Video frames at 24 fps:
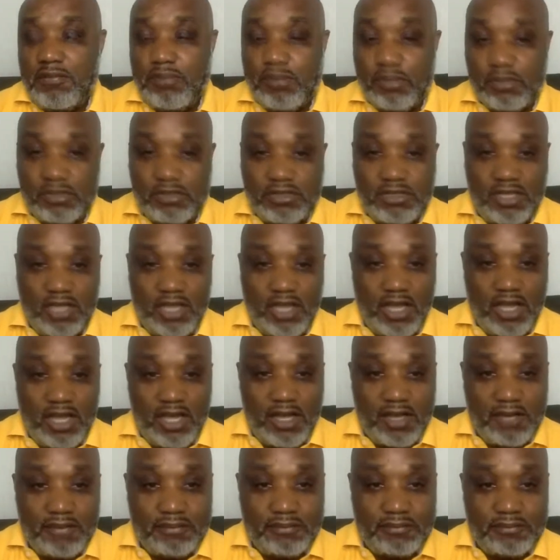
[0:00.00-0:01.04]
put
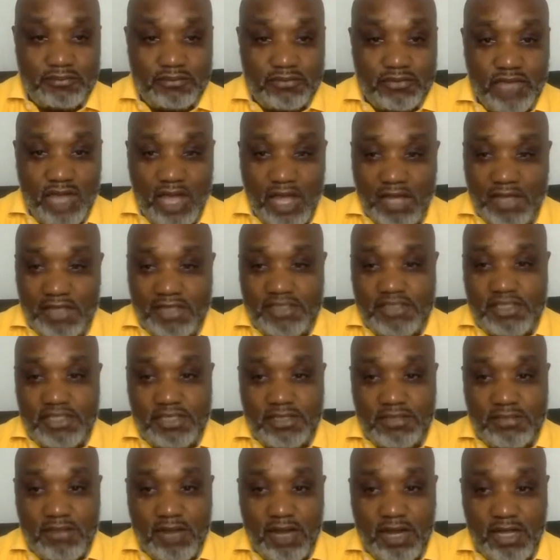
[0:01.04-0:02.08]
um, knowledge in
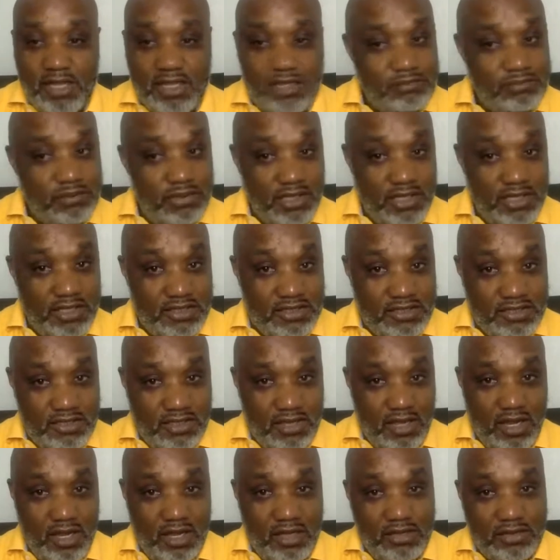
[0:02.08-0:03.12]
the marketplace
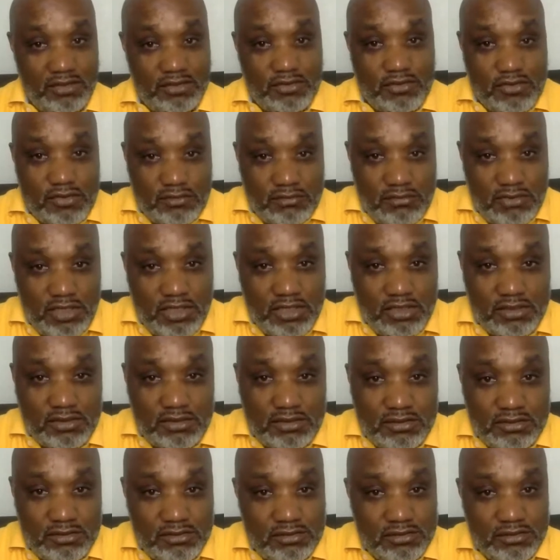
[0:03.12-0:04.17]
on goat milk
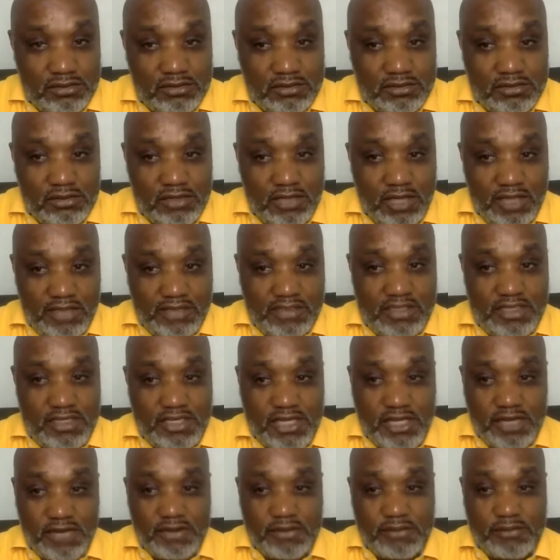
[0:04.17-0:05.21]
as a
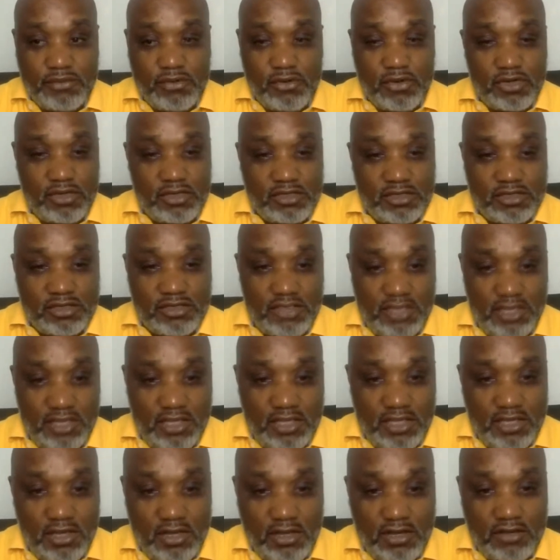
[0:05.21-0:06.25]
dairy board to say,
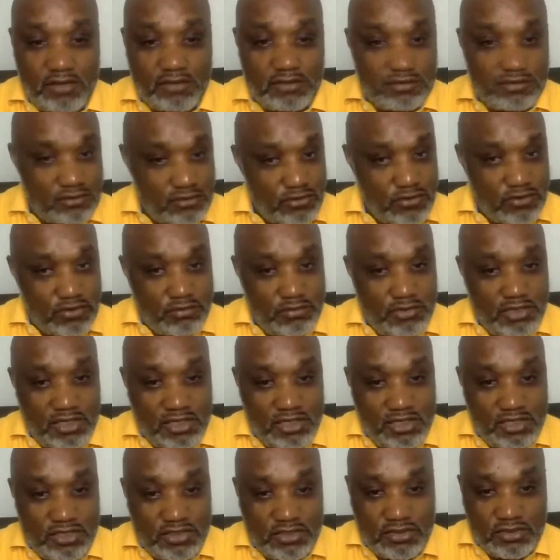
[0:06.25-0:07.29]
yo, goat
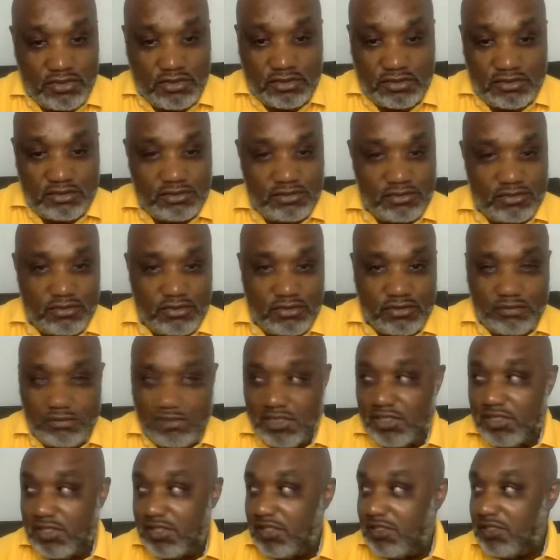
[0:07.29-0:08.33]
milk is good. Goat
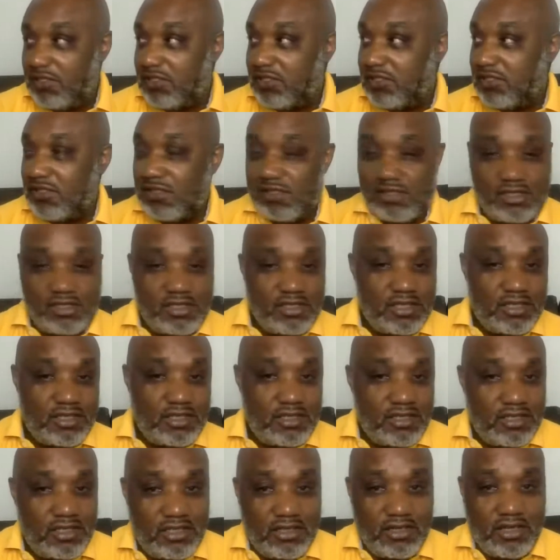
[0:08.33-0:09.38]
milk is,
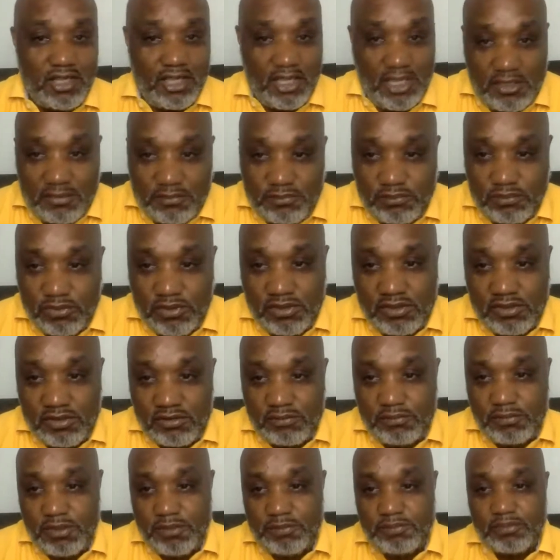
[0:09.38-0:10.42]
you know, help with
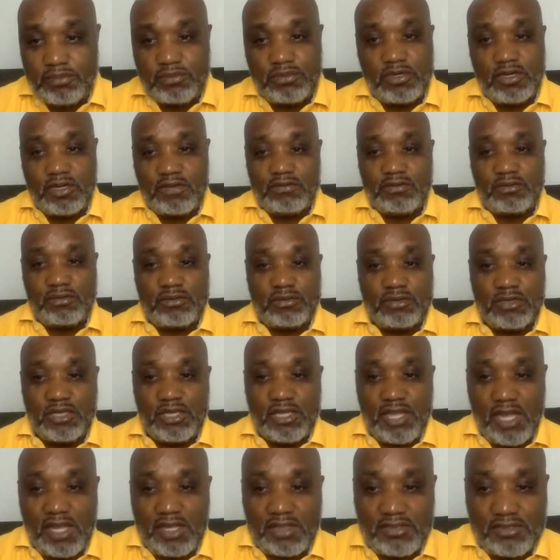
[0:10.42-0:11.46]
people who are, who are
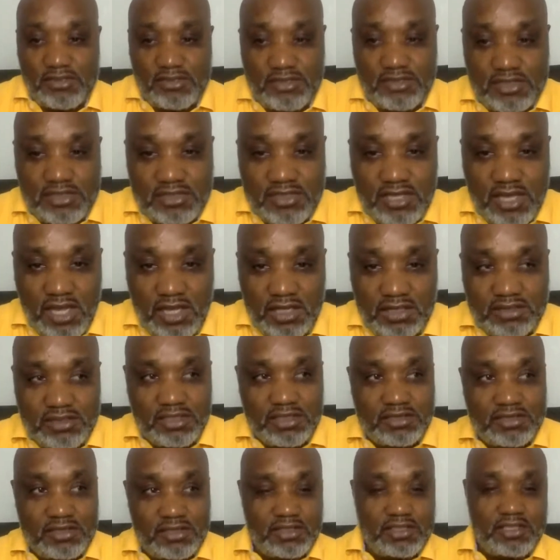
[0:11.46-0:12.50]
lactose
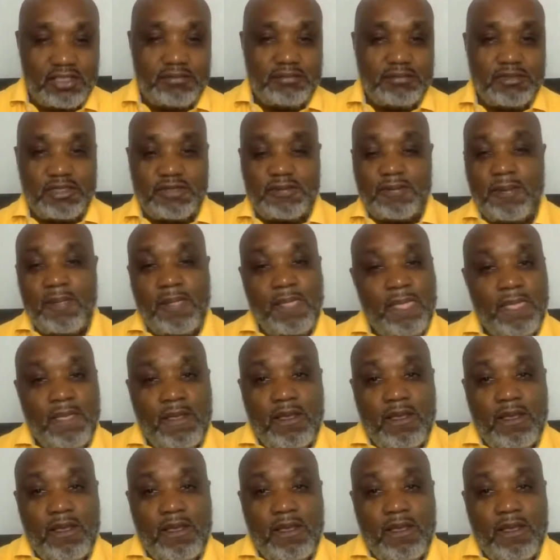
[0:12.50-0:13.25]
intolerant. You know what I mean?